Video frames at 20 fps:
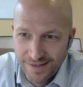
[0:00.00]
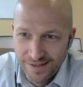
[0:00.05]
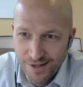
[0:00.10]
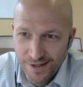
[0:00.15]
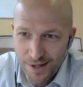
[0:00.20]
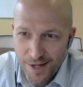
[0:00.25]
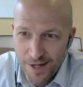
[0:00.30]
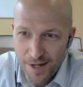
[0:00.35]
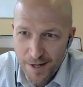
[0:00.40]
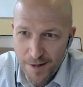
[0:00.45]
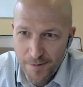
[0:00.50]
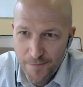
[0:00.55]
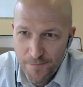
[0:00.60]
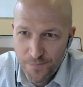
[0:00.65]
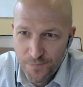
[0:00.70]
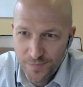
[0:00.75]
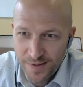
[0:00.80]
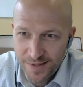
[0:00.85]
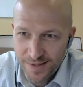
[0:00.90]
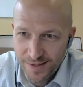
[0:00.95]

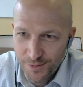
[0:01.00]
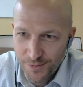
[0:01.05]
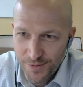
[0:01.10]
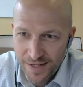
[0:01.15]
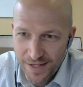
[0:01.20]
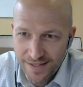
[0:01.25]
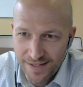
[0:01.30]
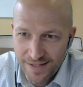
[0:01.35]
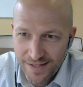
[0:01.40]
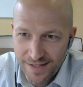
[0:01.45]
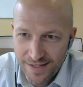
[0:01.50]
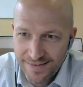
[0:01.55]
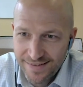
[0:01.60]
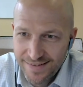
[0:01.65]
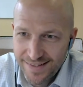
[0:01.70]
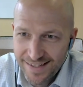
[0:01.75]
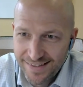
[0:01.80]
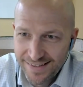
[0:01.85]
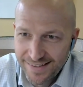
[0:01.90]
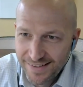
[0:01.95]
um, you know that
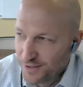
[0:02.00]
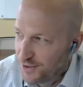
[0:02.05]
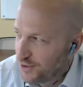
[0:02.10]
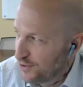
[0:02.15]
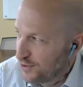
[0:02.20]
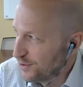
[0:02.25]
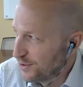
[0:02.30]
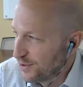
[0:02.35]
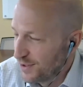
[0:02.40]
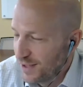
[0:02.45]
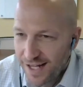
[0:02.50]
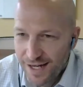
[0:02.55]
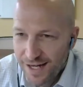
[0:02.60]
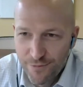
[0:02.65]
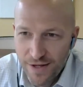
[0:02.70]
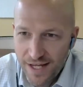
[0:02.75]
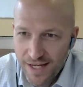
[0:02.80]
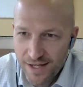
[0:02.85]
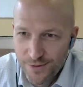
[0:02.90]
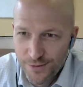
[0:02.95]
that can cure a lot
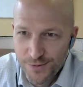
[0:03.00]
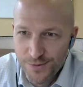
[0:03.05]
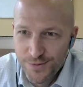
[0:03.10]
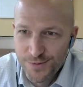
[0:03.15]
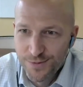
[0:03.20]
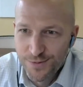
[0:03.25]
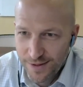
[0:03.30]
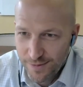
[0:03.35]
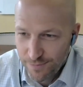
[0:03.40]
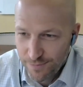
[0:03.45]
of ails right